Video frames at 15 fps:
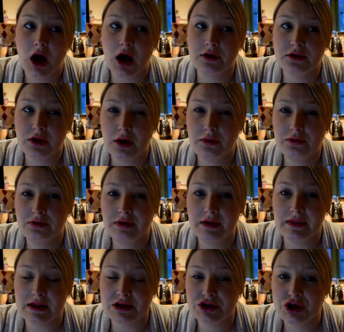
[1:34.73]
I don't
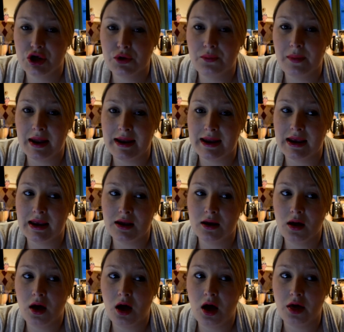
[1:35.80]
think there's too many
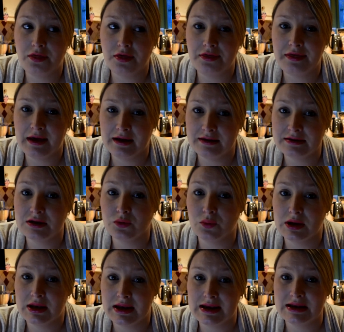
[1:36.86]
other things that
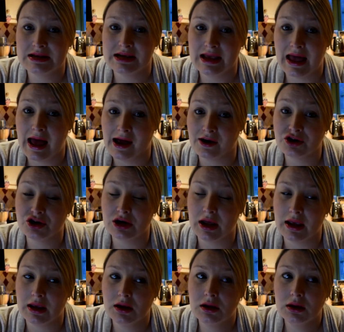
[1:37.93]
we need to get
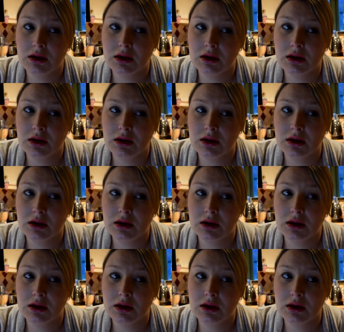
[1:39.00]
actually,